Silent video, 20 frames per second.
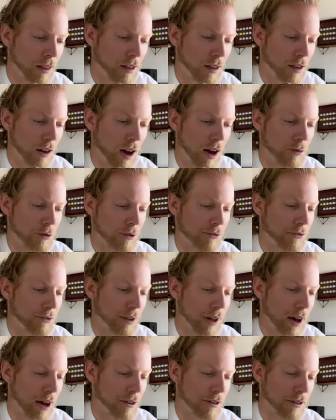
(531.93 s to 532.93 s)
I was
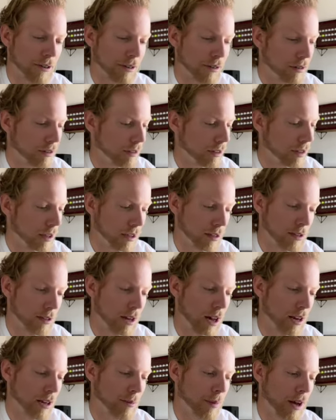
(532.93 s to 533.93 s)
flattered,
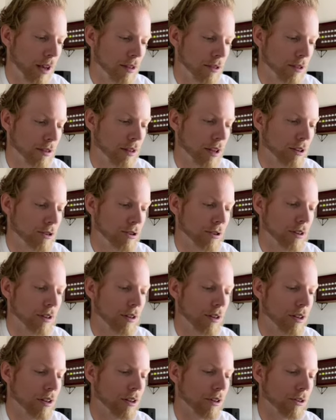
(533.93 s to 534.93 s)
excited by his attention, and
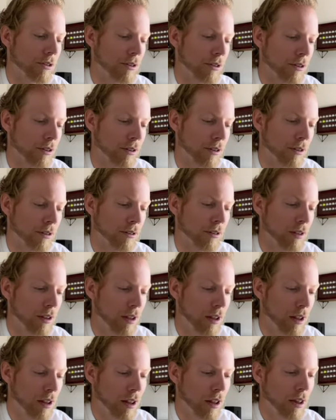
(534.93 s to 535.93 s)
eager to learn.
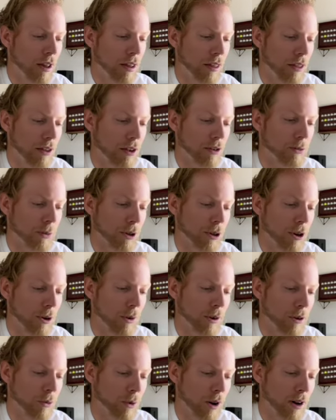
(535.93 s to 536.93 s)
Things were
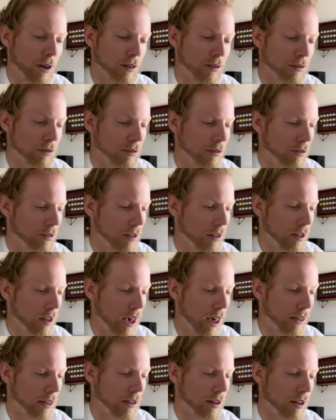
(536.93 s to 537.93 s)
going well,
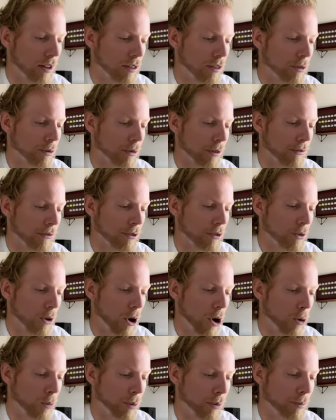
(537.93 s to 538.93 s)
and then he threw a few
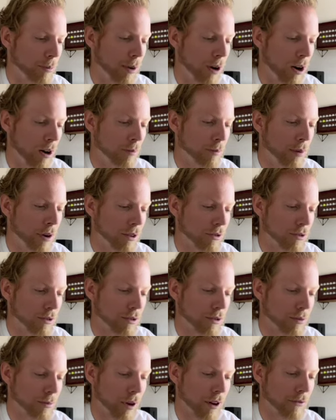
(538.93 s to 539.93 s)
open palm punches
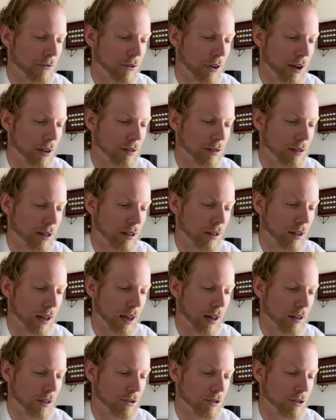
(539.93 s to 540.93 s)
to my face that
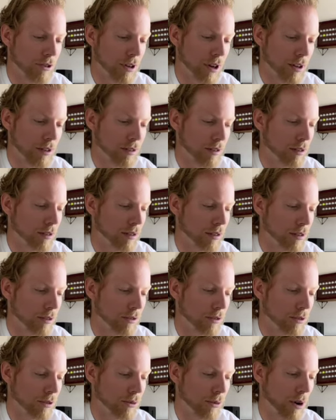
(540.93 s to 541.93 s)
landed just a little
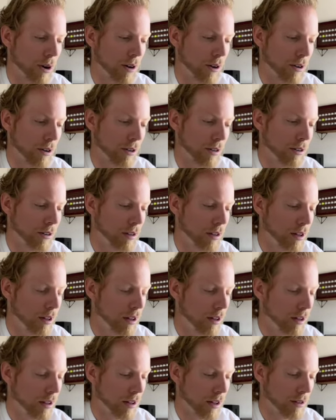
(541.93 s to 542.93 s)
too hard.
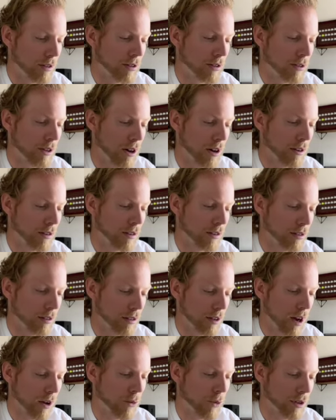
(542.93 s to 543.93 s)
It stung.
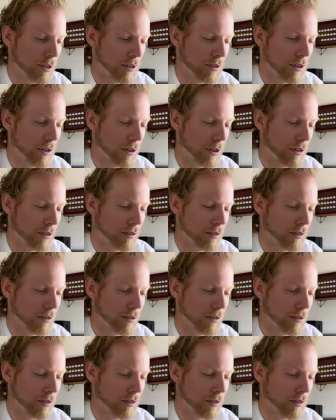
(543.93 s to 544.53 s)
I wasn't hurt,